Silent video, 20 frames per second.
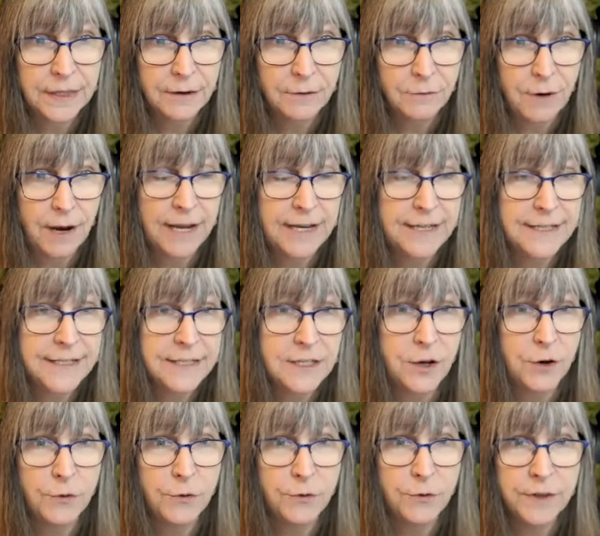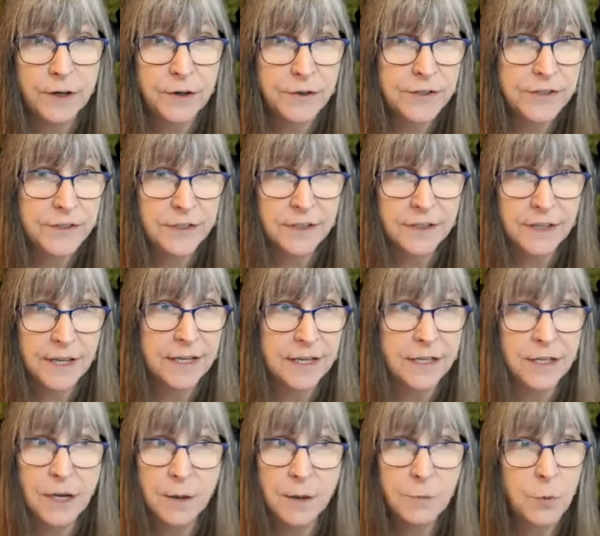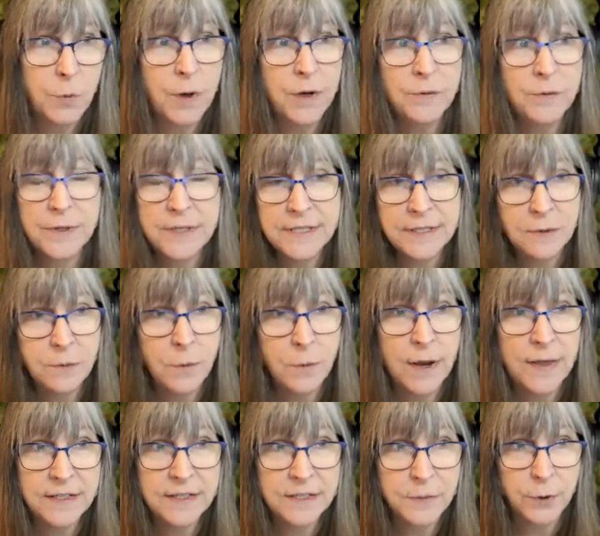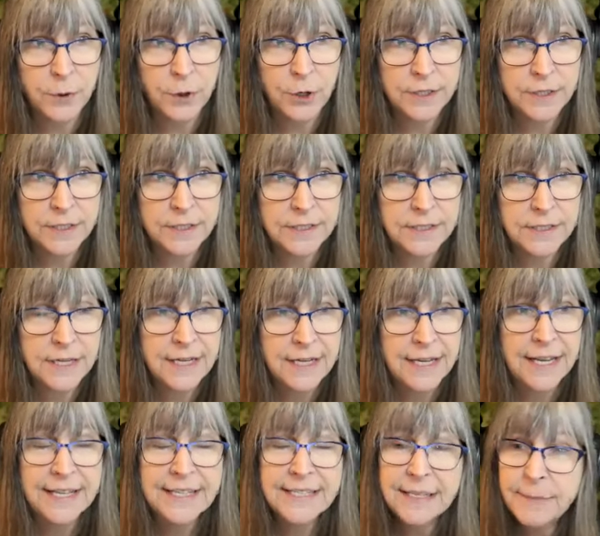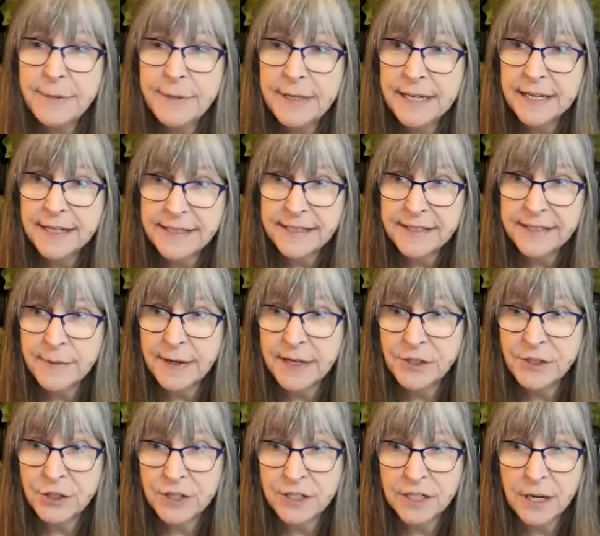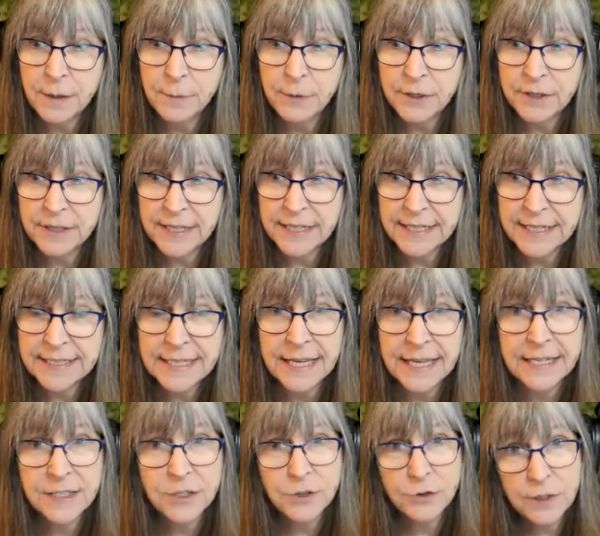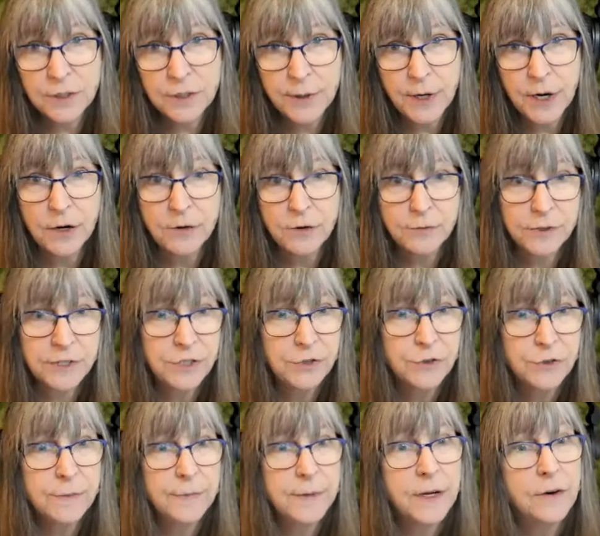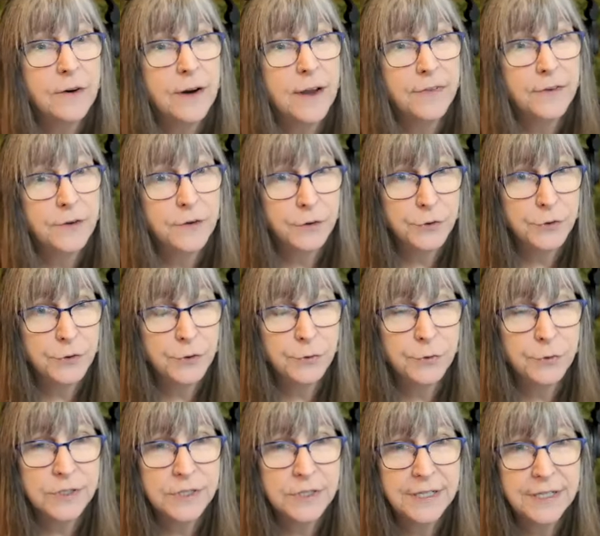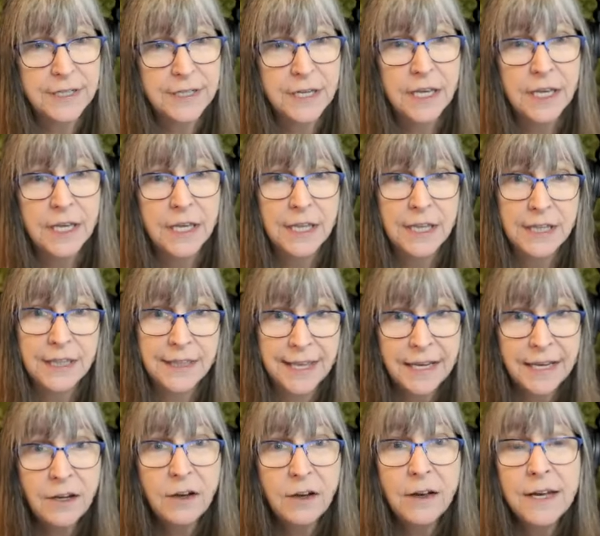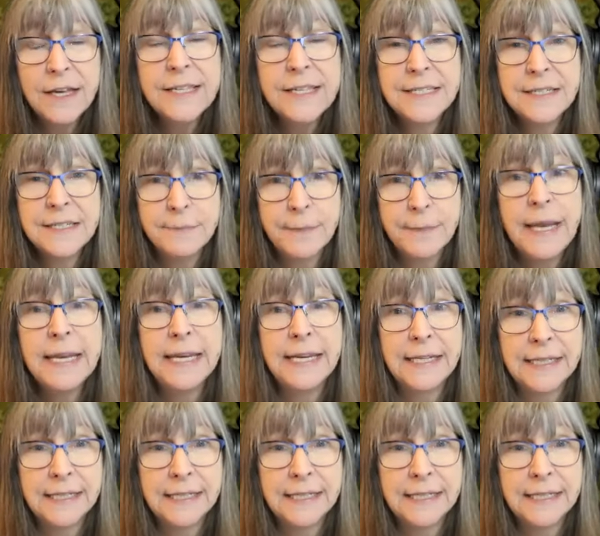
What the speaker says: Right. So there's like a number one reason why this works. And somebody else has mentioned a couple things like StreamYard, Restream that are out there, those tools. They cost money.